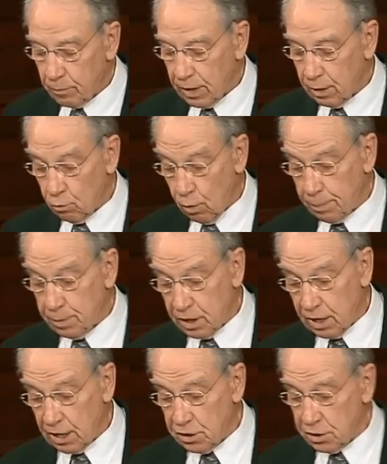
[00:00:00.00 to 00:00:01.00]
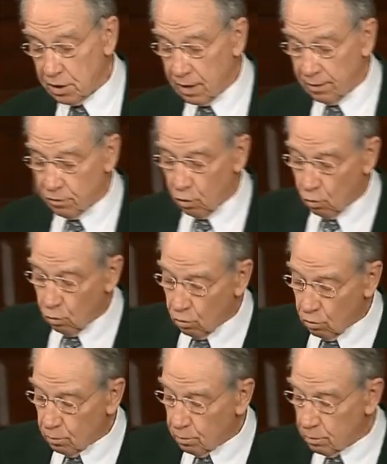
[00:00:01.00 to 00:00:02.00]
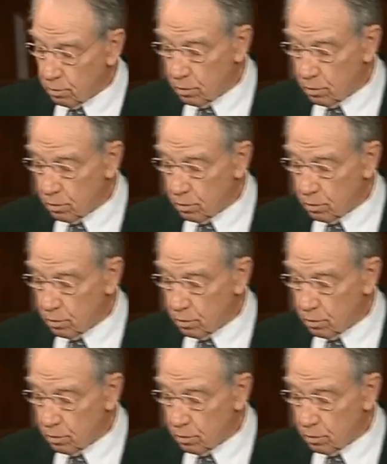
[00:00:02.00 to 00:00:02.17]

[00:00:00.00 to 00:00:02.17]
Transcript: and reputation have no room